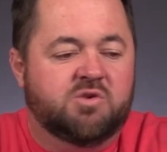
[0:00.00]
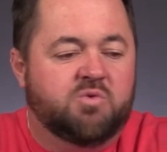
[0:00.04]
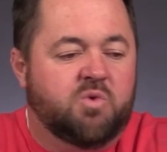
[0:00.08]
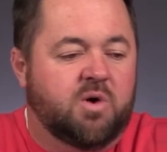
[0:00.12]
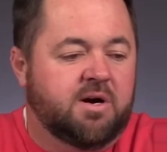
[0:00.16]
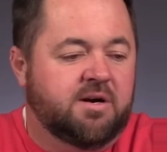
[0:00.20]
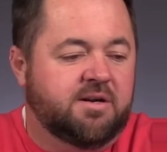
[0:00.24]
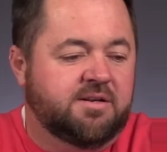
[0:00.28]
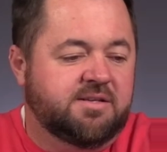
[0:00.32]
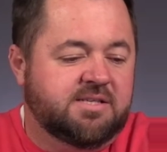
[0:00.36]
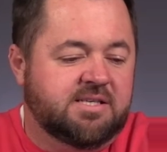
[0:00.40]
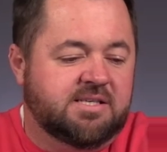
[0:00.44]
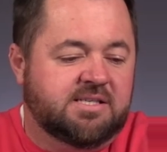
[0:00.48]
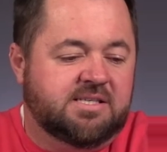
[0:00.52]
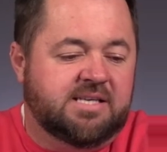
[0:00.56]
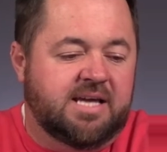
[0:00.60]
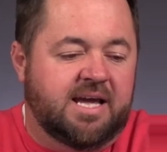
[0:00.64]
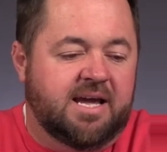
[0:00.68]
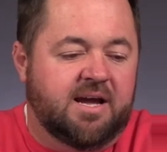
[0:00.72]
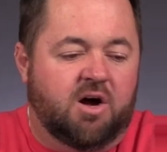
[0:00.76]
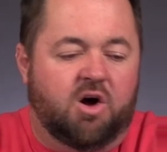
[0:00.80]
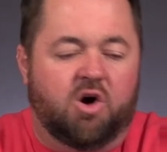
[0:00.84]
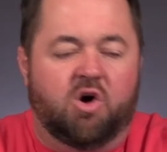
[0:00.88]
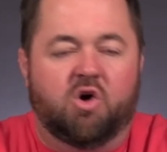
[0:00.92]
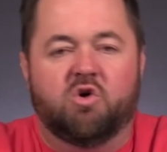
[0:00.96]
Where does it
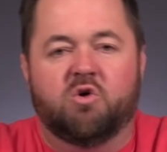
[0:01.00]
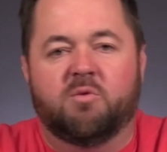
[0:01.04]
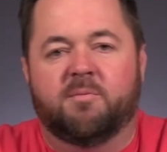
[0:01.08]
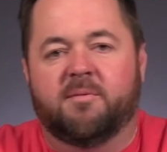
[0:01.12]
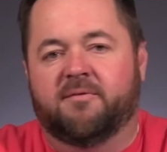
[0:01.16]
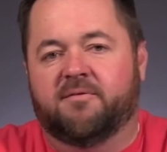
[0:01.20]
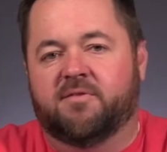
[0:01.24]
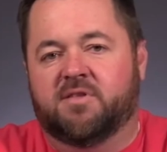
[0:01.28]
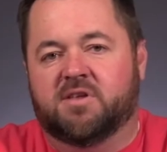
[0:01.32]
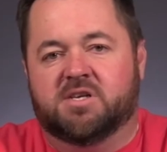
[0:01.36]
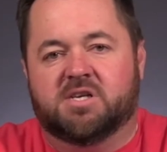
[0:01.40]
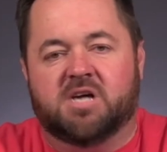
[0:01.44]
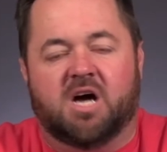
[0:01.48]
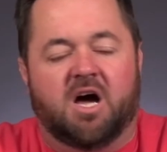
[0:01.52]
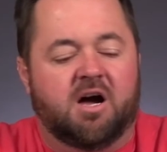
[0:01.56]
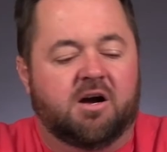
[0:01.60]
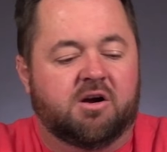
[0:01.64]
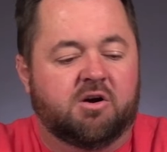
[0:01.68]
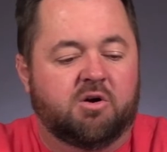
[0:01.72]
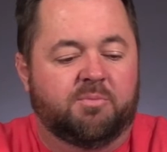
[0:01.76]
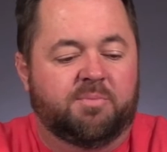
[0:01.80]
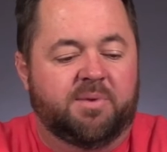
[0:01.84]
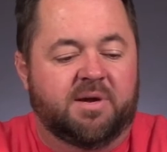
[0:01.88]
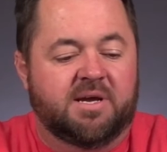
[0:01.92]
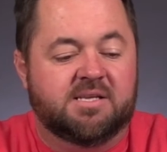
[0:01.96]
say home of the
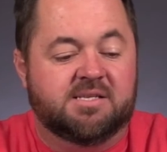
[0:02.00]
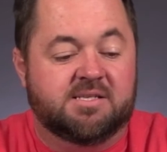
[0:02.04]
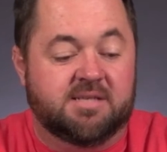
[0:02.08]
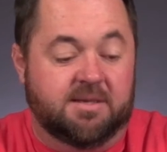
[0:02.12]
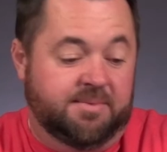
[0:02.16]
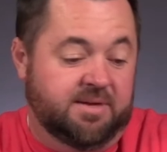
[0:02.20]
taco pizza?